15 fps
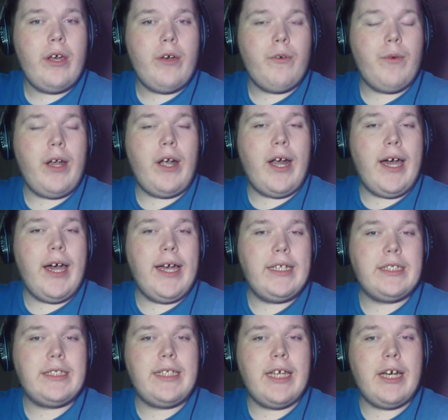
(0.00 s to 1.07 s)
where I
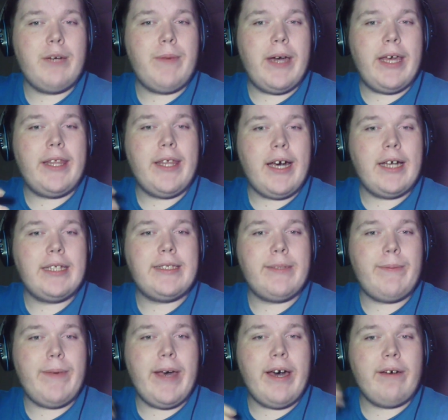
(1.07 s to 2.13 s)
just tell my thoughts
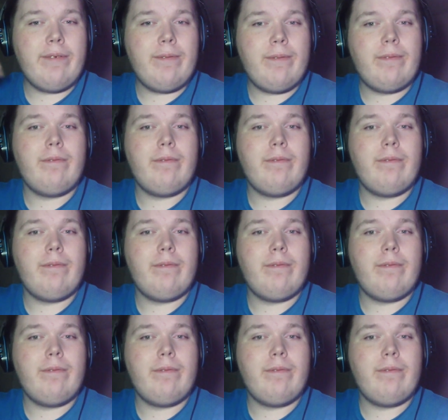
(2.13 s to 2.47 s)
about,